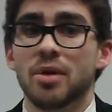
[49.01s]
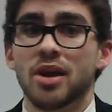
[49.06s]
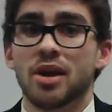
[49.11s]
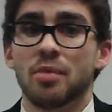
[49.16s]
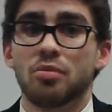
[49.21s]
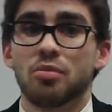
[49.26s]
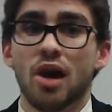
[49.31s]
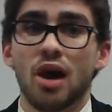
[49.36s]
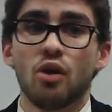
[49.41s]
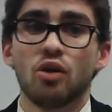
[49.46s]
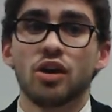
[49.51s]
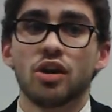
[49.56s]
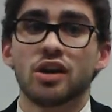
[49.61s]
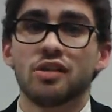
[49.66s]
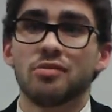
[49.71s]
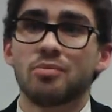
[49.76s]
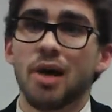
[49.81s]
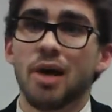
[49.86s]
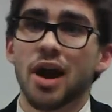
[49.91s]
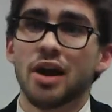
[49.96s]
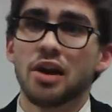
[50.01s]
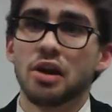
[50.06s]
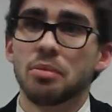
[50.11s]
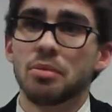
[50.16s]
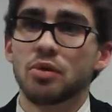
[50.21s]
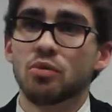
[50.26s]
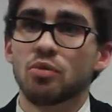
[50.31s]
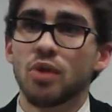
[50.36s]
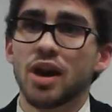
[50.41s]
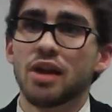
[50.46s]
been a priority of mine to
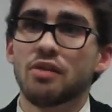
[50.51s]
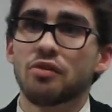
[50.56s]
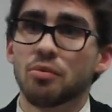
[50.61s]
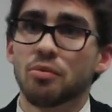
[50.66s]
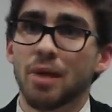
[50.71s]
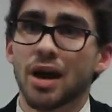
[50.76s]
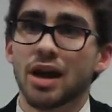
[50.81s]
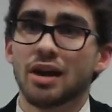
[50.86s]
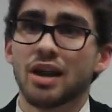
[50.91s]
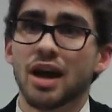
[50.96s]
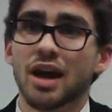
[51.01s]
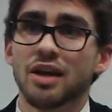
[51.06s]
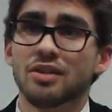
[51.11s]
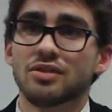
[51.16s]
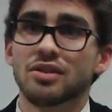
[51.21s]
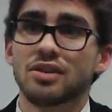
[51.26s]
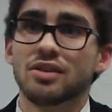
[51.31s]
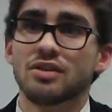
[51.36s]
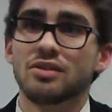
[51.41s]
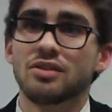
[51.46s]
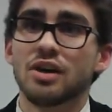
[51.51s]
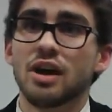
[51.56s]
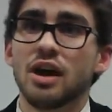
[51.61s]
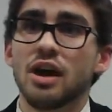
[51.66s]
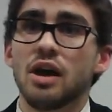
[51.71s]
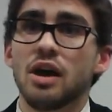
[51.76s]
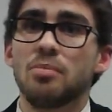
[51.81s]
be ready for my classes